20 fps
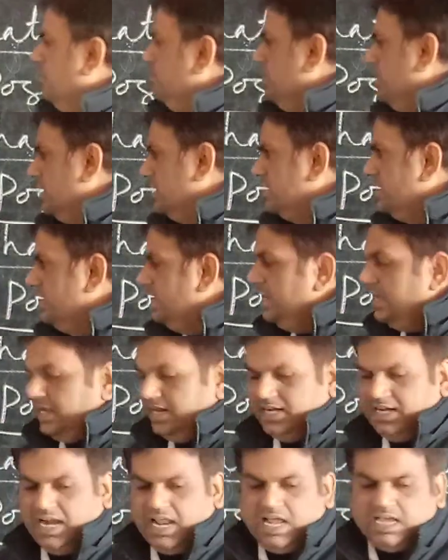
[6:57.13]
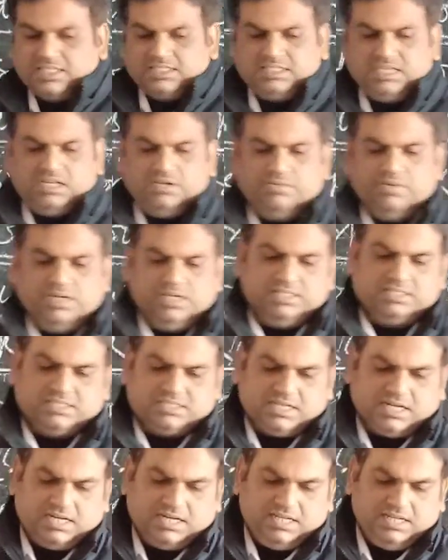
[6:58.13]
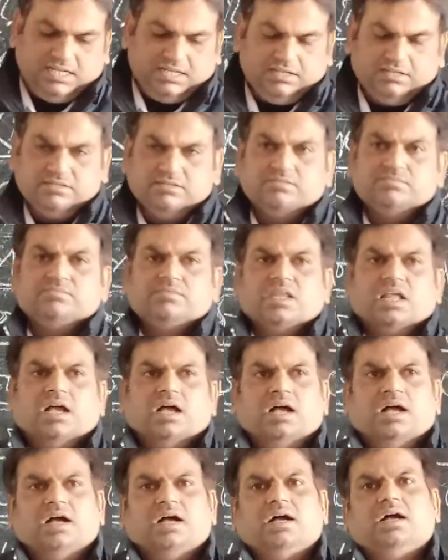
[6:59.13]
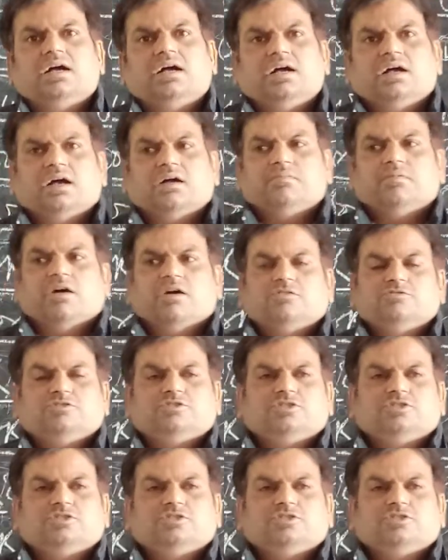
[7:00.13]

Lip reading: work. Next day we will study about